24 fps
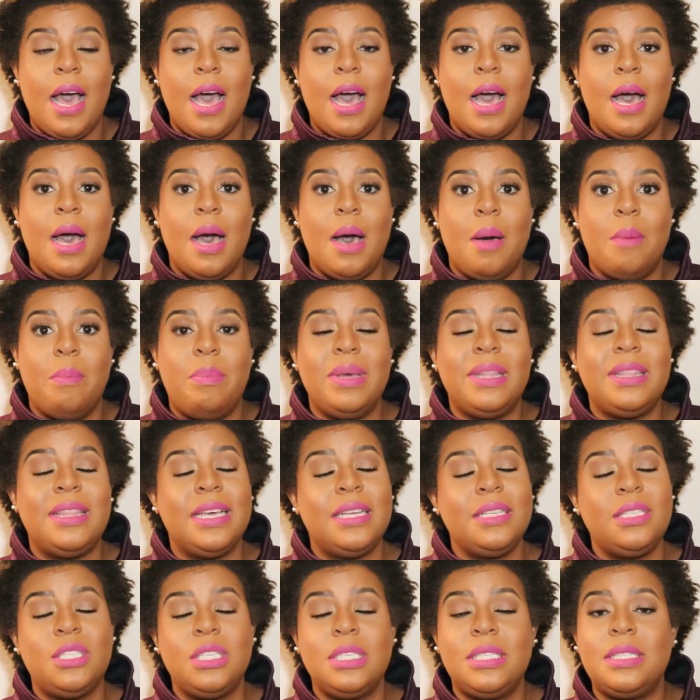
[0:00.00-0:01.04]
But
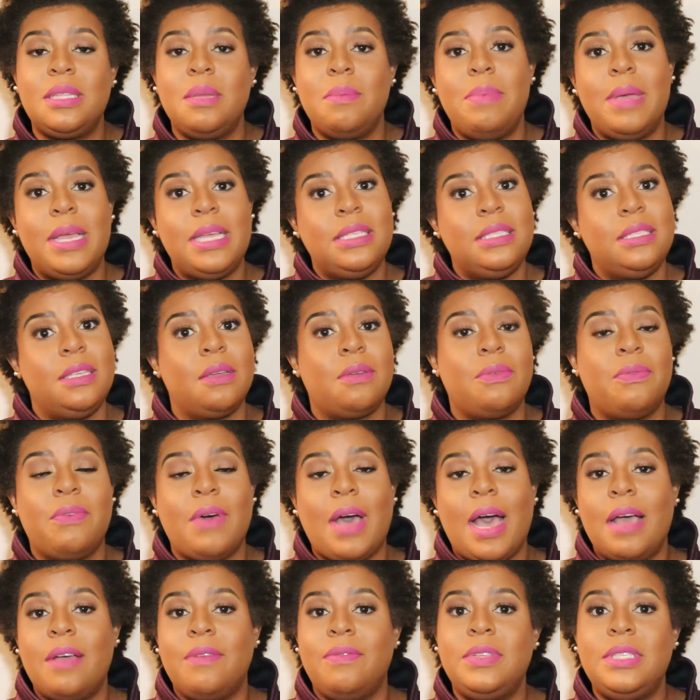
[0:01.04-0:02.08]
that's just the basic
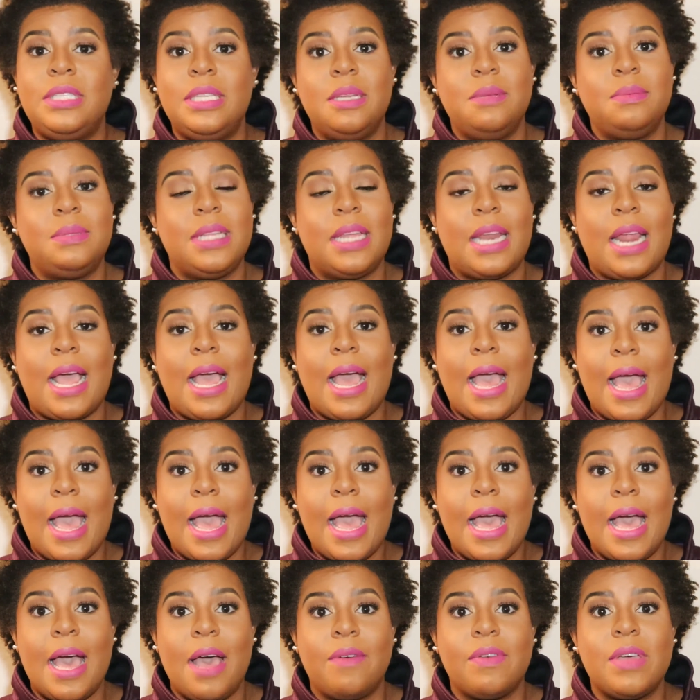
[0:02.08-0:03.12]
5 tips that I
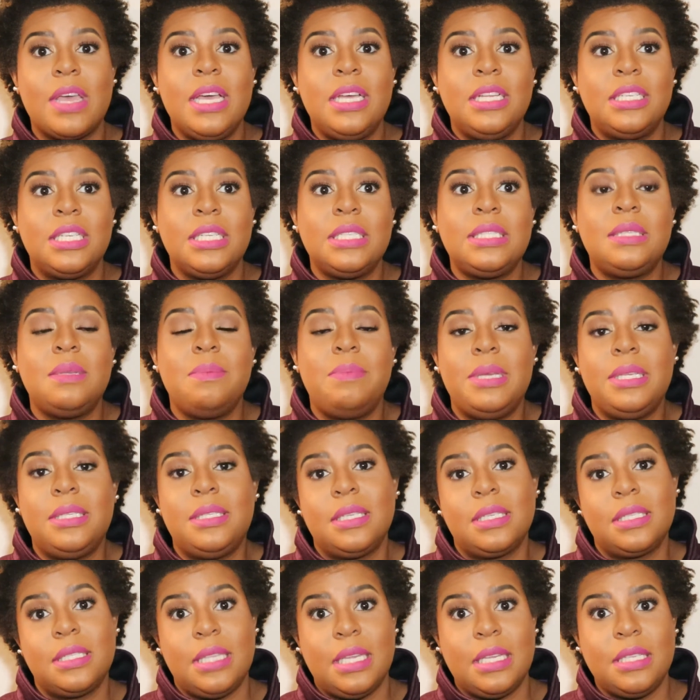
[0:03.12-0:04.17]
have just to be
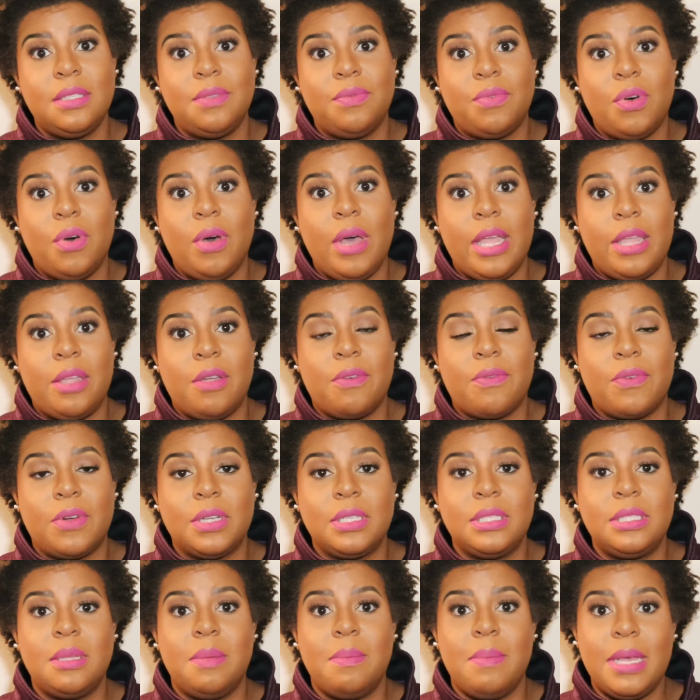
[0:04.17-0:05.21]
successful in your
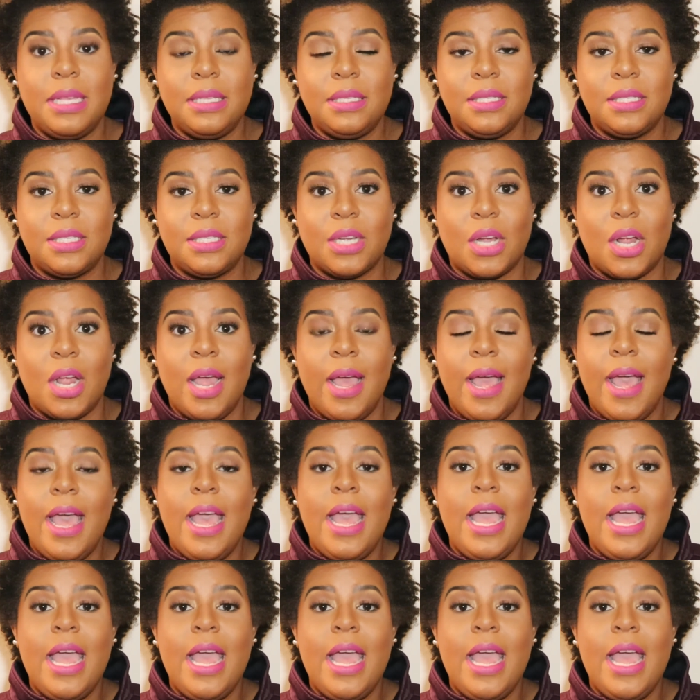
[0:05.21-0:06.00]
first semester.